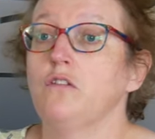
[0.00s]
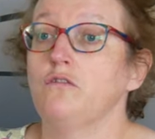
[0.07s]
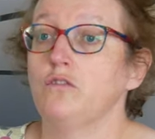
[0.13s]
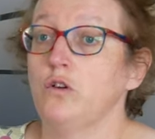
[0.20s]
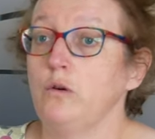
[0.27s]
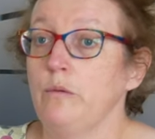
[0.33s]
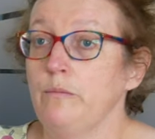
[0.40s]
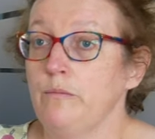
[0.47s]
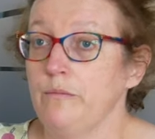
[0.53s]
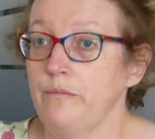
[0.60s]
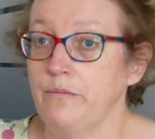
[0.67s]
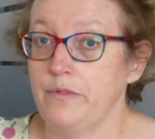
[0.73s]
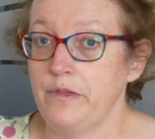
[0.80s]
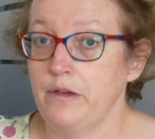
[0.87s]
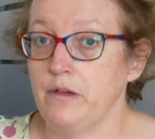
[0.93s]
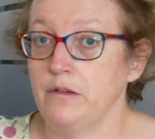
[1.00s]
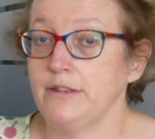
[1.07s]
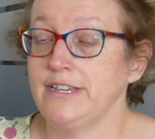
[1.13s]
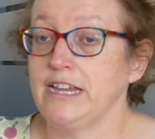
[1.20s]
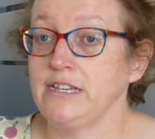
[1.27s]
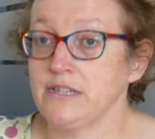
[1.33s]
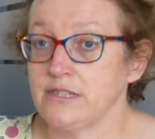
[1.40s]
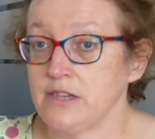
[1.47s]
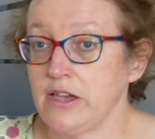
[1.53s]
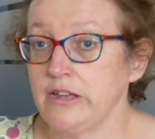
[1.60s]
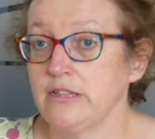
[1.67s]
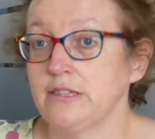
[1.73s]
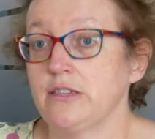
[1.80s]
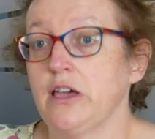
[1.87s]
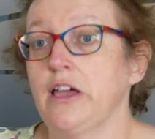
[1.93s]
from the data
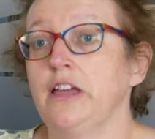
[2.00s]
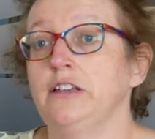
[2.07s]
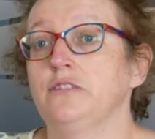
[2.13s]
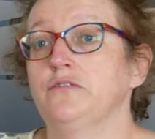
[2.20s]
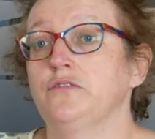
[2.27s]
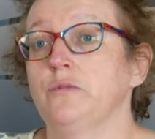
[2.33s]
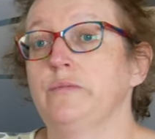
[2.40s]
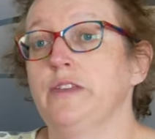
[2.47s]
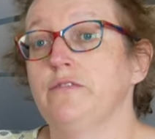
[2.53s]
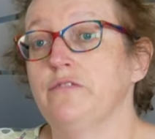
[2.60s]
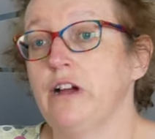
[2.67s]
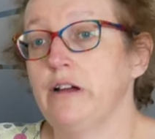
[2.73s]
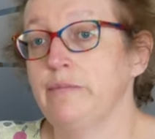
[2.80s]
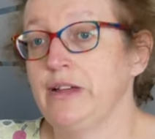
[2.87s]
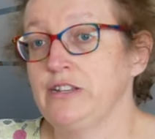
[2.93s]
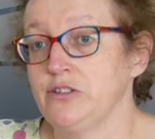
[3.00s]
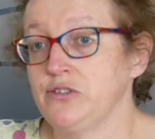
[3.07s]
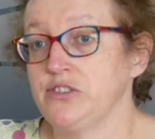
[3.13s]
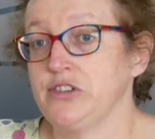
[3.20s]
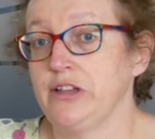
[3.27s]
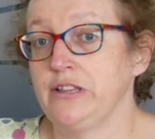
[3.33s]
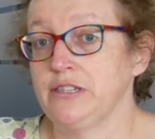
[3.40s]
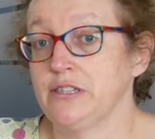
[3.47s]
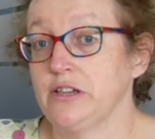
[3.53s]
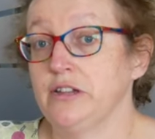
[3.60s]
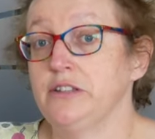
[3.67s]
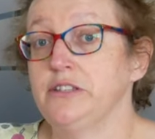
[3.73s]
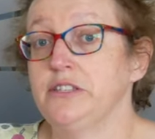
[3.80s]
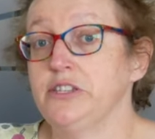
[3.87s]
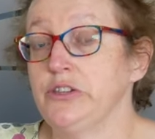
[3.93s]
science side and from the environmental science
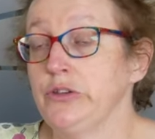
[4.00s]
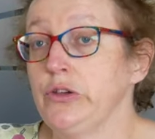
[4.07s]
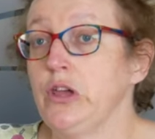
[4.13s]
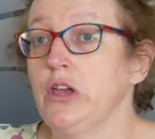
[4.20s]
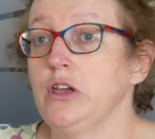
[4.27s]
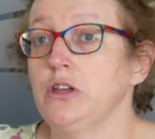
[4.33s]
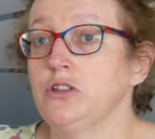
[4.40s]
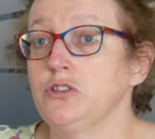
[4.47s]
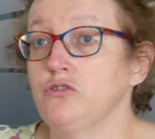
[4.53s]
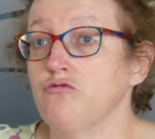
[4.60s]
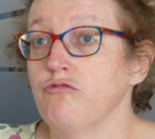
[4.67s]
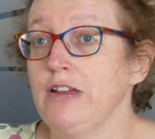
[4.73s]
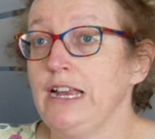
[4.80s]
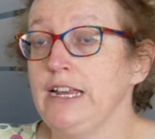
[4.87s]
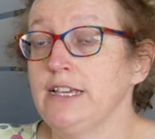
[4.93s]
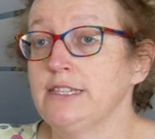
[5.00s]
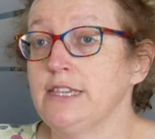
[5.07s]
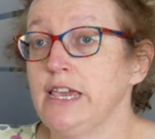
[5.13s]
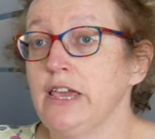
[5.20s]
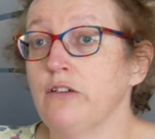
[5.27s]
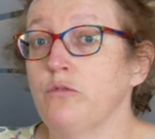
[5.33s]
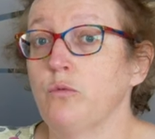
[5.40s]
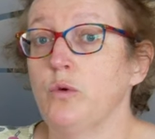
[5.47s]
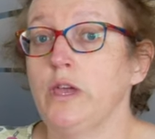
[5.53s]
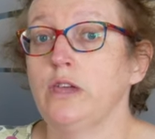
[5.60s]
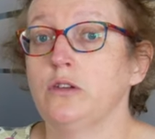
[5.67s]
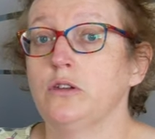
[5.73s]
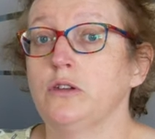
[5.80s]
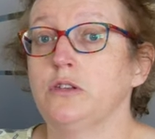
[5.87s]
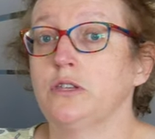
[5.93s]
side to, to really see if we
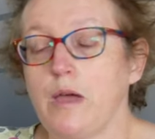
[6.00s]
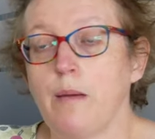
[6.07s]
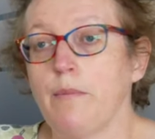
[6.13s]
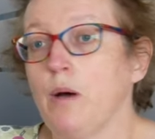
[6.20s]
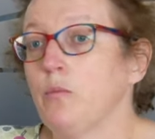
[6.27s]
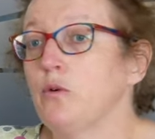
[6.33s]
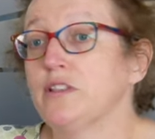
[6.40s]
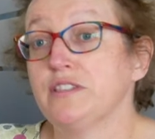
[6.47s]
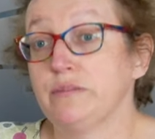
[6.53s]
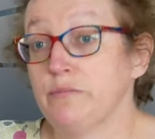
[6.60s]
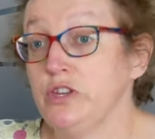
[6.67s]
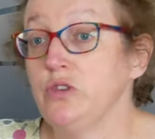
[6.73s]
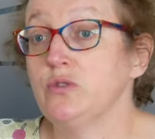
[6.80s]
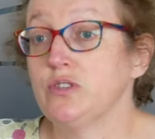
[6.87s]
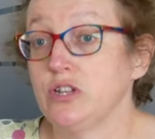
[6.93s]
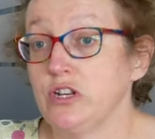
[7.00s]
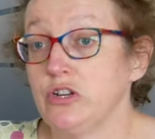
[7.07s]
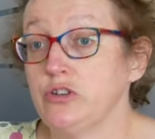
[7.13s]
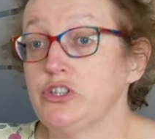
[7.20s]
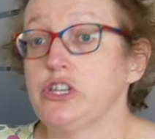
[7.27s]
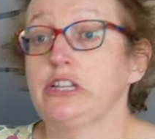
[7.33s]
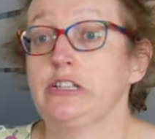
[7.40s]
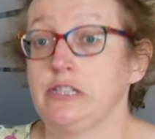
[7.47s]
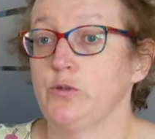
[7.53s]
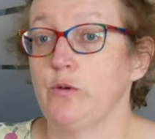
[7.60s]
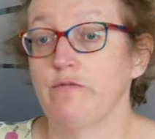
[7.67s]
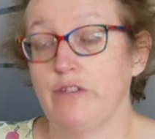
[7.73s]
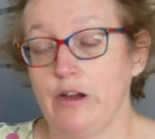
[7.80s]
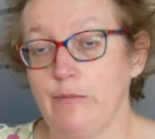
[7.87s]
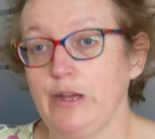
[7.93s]
could come up with some new solutions to
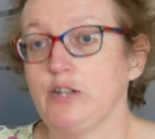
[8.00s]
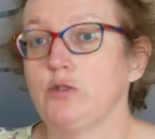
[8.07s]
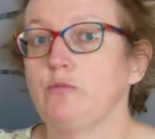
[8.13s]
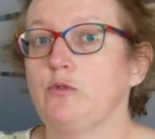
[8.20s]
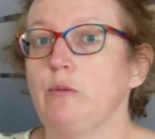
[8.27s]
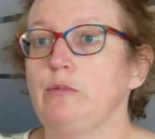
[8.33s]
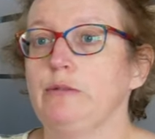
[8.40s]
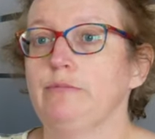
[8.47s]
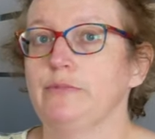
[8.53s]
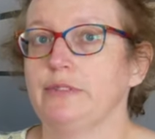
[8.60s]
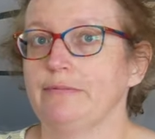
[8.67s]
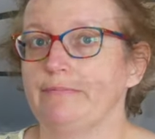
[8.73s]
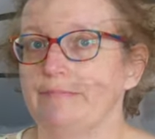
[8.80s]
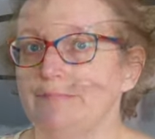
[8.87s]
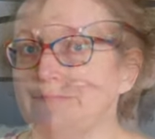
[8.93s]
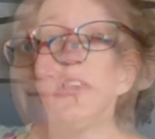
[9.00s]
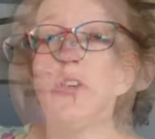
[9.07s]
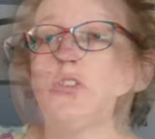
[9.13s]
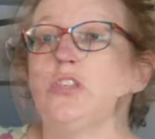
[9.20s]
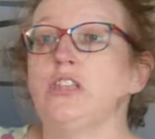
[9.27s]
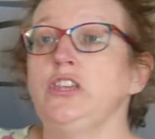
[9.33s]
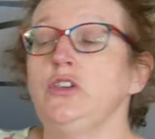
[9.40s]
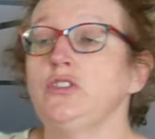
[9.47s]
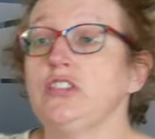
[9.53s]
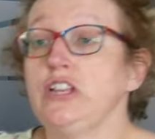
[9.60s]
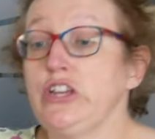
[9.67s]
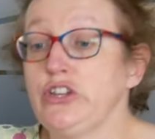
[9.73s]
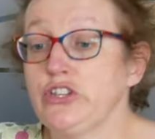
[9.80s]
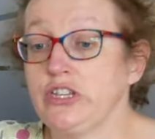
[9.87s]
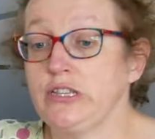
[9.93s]
environmental problems. So the new
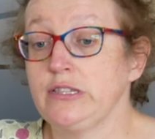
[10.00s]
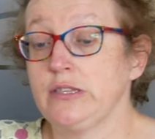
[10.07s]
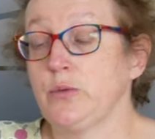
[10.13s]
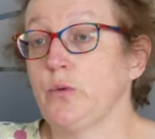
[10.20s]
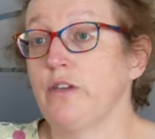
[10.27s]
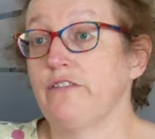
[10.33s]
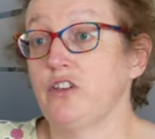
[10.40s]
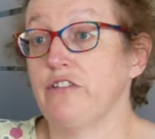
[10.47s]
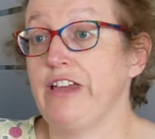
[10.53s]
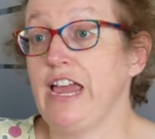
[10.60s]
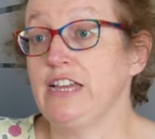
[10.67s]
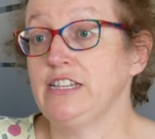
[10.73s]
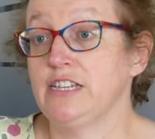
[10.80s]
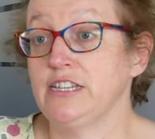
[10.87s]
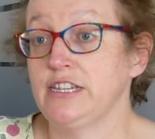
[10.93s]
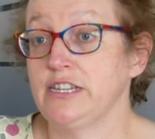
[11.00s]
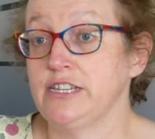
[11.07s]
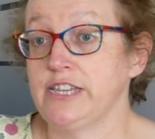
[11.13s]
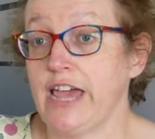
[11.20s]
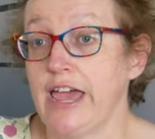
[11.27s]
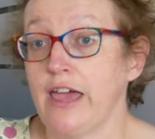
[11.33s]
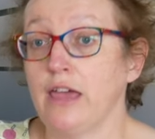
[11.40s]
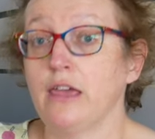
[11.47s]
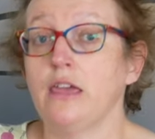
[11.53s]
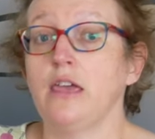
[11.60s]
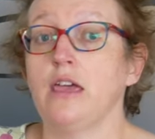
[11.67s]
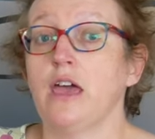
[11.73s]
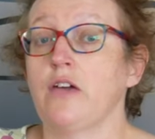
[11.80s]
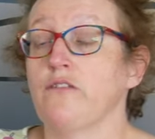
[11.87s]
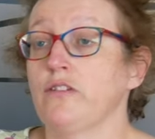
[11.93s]
solutions that we've created in DARE
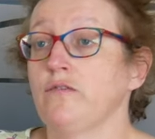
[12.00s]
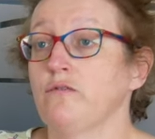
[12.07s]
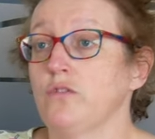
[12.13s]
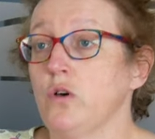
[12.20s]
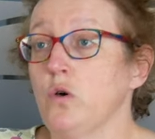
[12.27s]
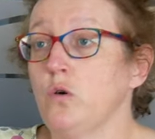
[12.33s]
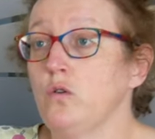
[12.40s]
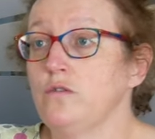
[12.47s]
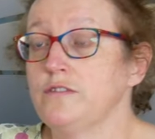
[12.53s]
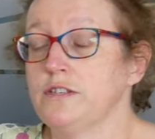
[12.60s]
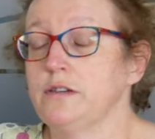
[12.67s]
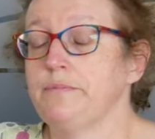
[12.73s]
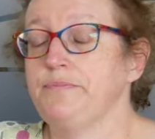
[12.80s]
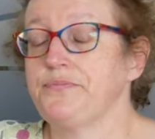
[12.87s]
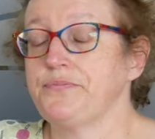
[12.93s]
have involved